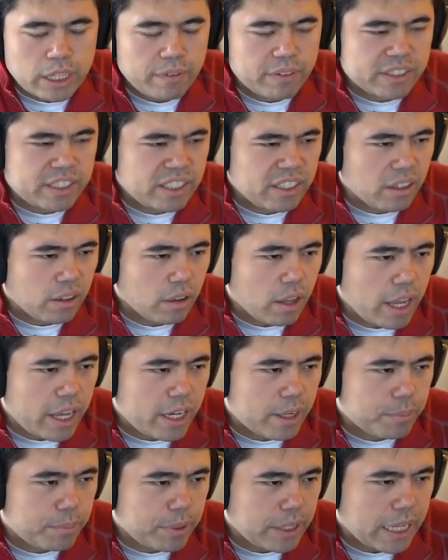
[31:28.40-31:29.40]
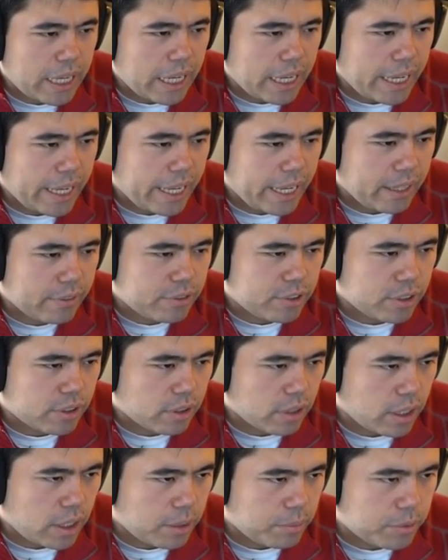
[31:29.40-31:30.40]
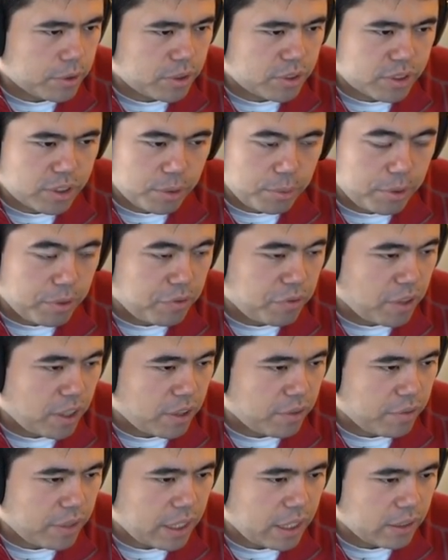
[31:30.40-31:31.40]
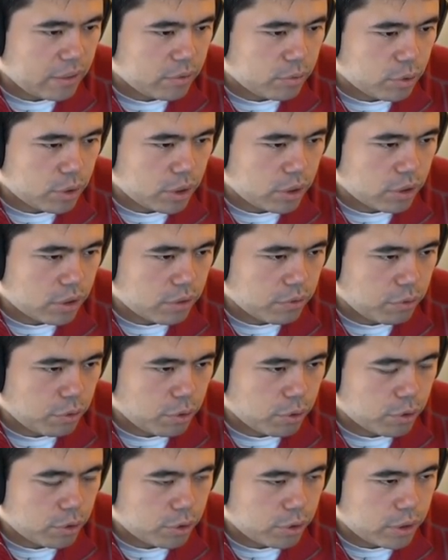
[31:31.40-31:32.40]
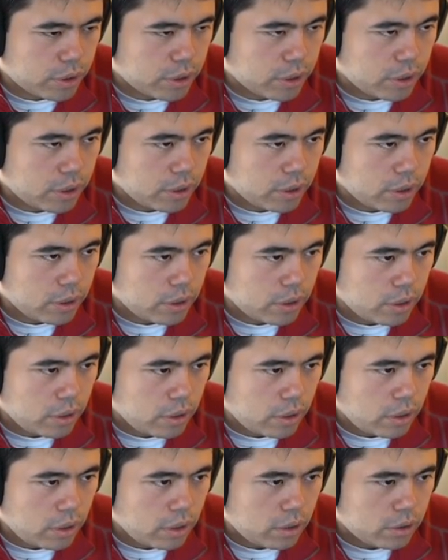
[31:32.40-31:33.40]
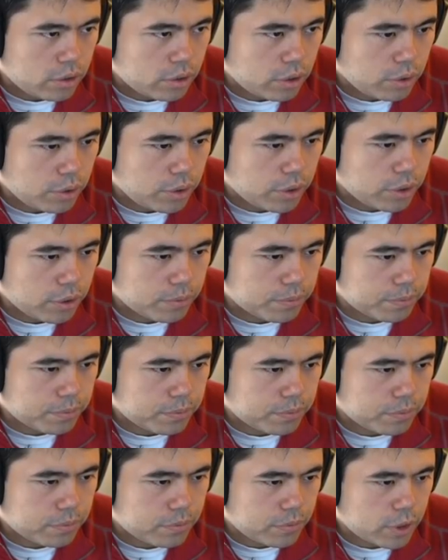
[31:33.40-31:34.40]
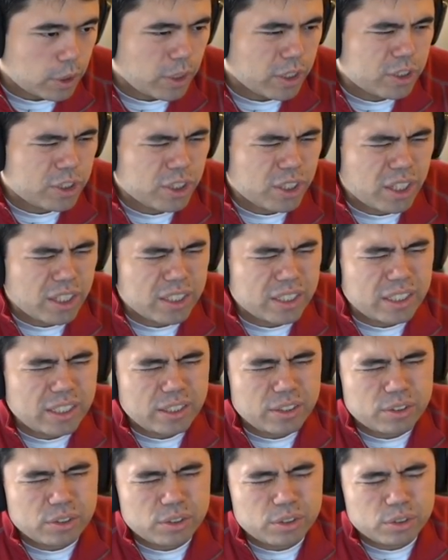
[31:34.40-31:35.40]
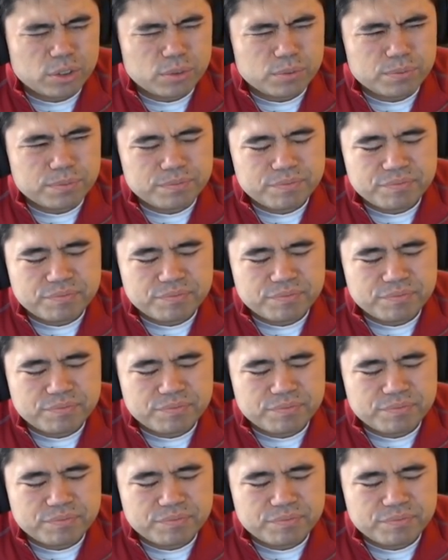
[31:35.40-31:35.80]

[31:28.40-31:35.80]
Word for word: have I seen the lineup yeah I have seen the lineup it's gonna be a fun event really looking forward to it let's go here oh I should have gone to E2